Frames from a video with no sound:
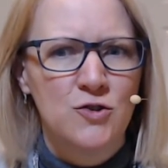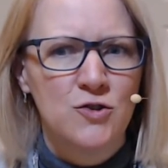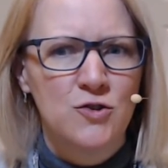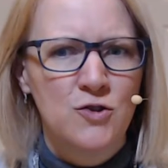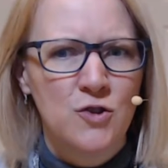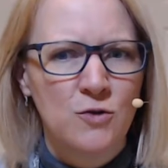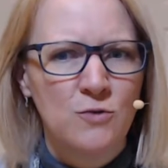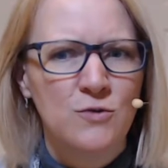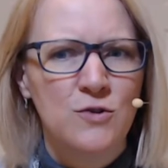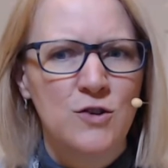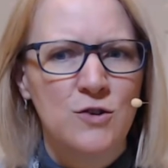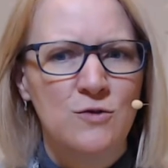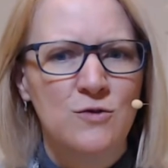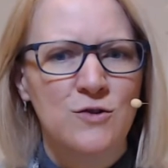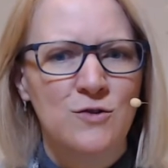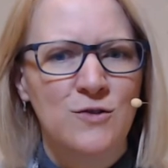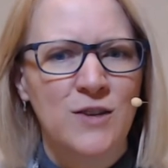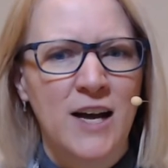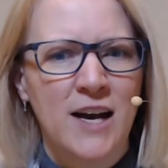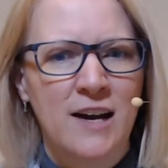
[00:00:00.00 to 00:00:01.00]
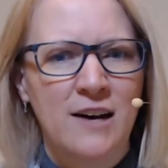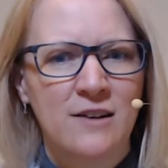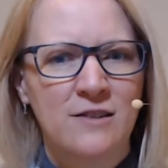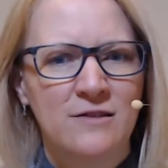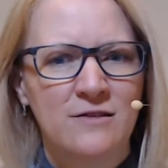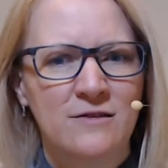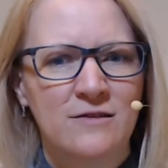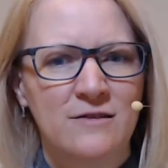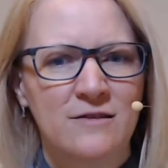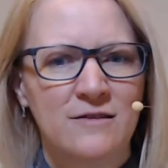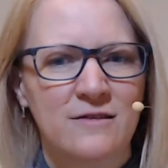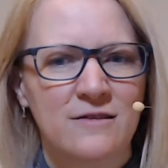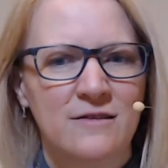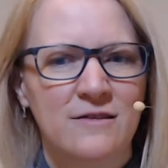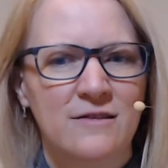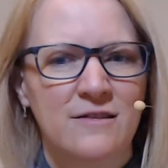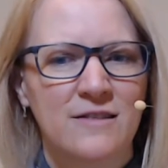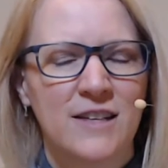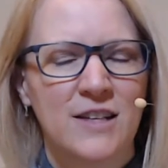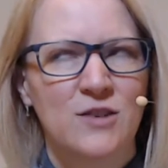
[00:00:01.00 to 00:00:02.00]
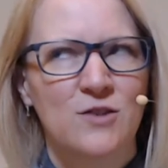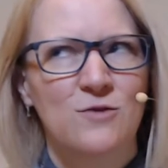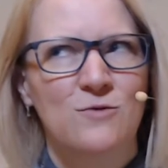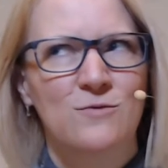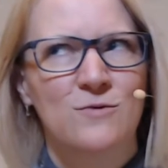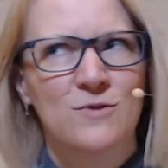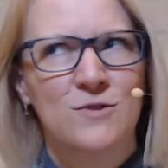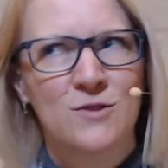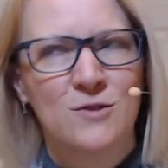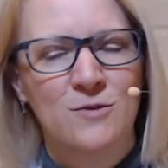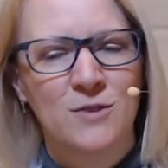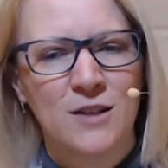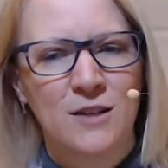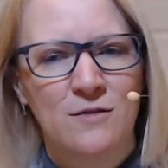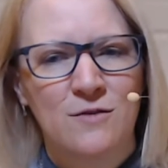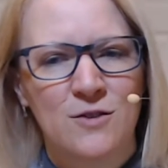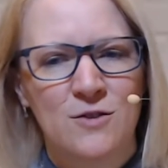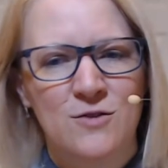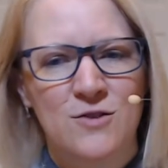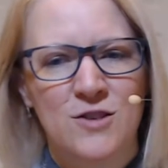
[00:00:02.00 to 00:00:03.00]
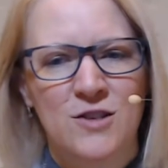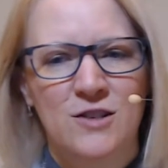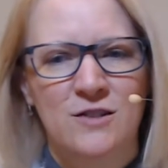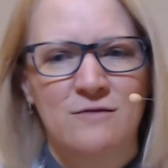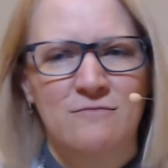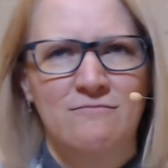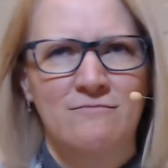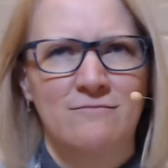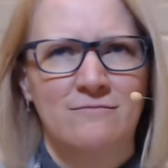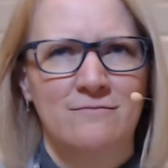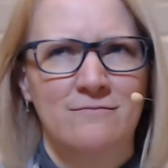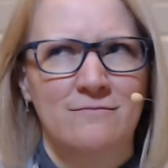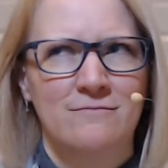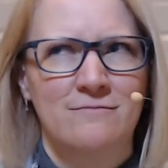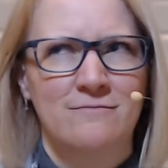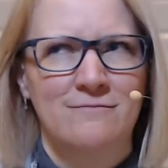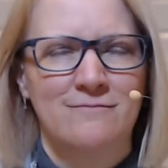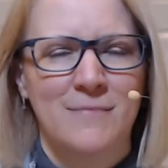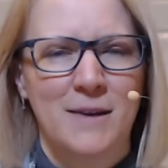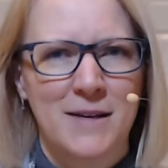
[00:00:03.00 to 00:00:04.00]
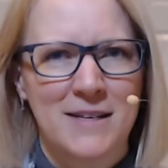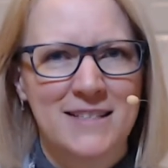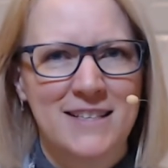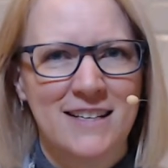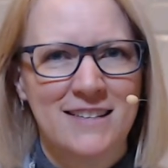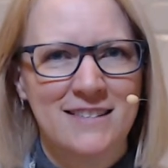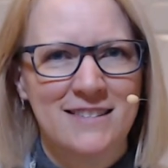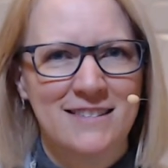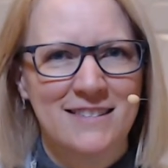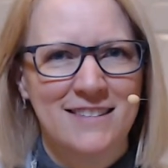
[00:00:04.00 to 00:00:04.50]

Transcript: don't you do now that you do in the future? Make sense?